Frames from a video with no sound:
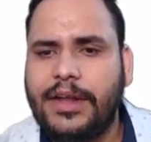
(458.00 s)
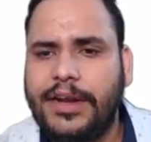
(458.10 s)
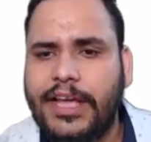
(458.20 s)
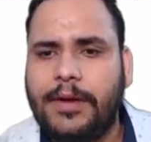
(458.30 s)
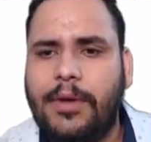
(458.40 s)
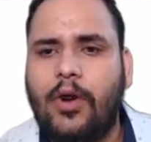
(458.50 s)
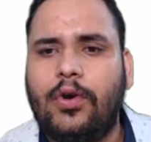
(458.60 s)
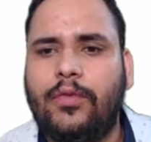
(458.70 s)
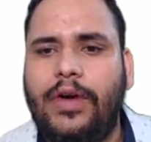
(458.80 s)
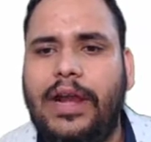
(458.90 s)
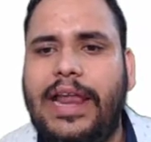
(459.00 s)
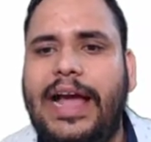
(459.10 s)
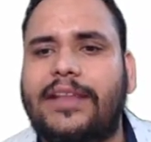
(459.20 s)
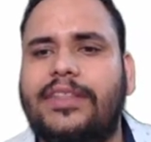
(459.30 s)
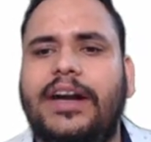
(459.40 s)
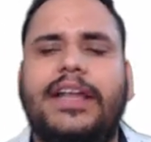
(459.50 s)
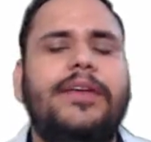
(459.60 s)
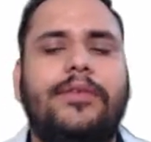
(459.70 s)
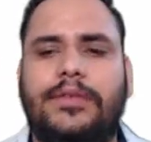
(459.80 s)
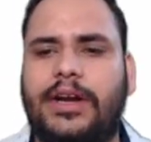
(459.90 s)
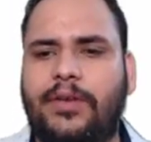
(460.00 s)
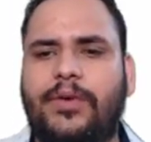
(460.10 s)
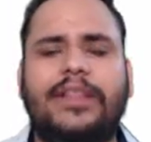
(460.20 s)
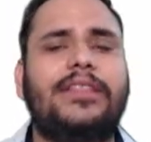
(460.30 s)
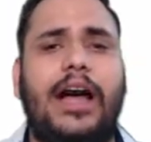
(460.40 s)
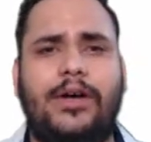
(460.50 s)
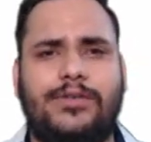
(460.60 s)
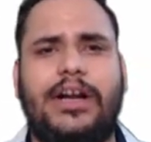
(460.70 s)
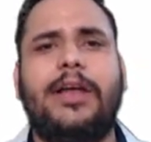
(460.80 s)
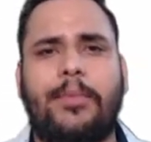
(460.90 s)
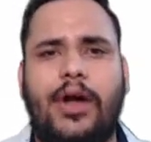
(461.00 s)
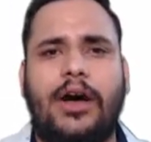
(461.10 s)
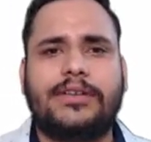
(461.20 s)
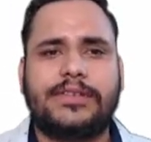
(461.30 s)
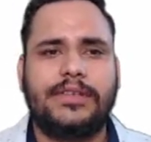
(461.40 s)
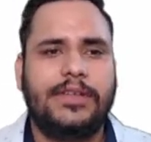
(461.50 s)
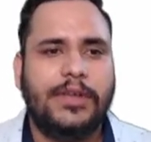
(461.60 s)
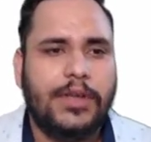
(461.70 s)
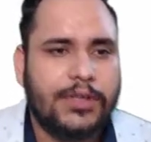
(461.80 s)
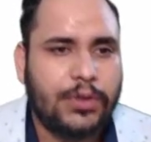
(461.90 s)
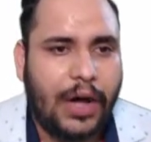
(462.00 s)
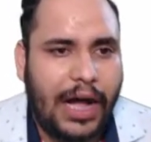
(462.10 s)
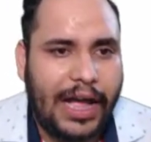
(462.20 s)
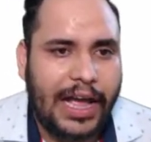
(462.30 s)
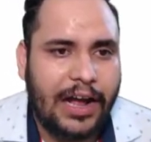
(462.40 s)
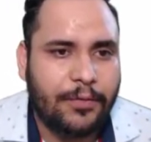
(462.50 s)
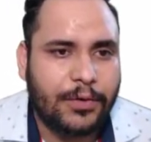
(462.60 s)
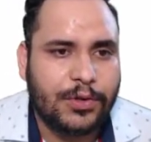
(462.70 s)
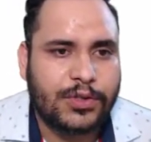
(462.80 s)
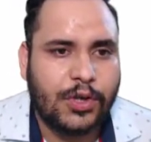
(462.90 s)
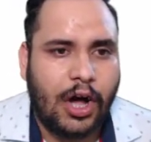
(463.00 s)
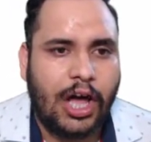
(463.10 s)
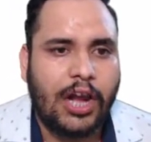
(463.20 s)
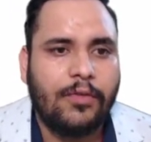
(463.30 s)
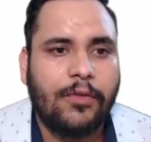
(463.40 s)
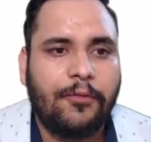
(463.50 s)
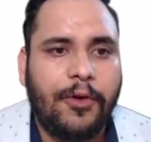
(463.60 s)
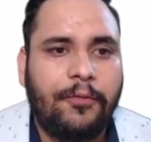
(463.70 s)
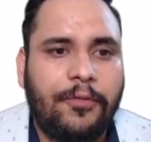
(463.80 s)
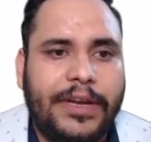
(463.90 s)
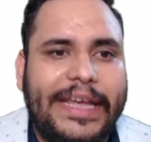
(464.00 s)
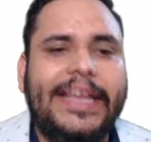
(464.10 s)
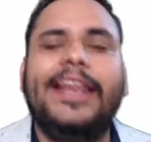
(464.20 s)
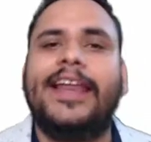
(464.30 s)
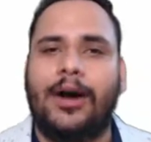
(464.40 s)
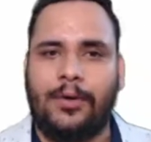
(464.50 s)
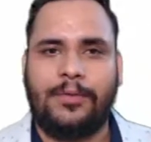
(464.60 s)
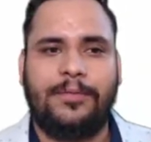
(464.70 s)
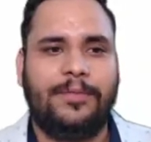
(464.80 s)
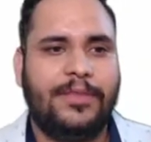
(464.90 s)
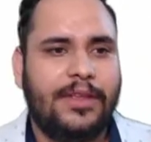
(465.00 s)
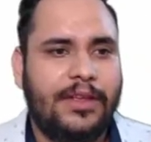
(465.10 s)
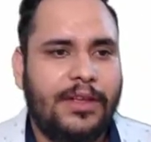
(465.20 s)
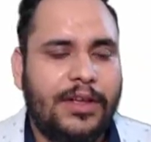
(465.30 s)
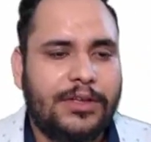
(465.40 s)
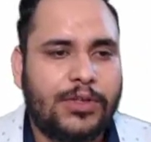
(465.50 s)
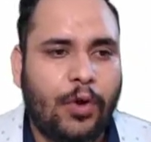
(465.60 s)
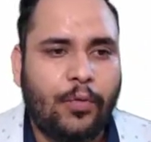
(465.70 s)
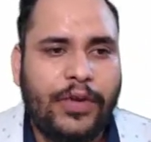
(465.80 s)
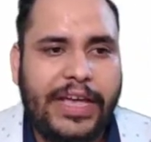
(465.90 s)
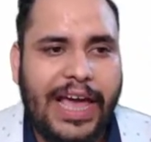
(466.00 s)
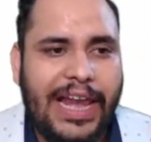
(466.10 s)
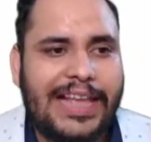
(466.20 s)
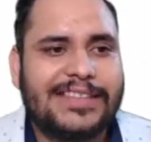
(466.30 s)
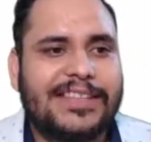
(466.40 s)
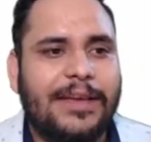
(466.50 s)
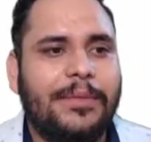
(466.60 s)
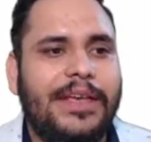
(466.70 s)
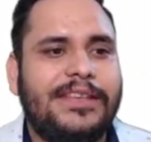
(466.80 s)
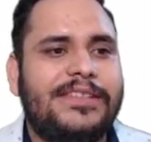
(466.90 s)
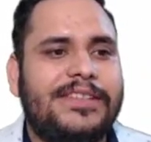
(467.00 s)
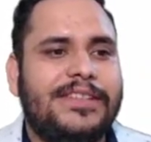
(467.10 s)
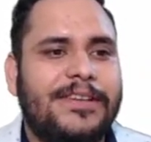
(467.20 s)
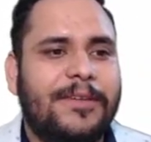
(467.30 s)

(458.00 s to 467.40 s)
near about 1,31,000 approx. So I have to solve 15 now. So VLSM is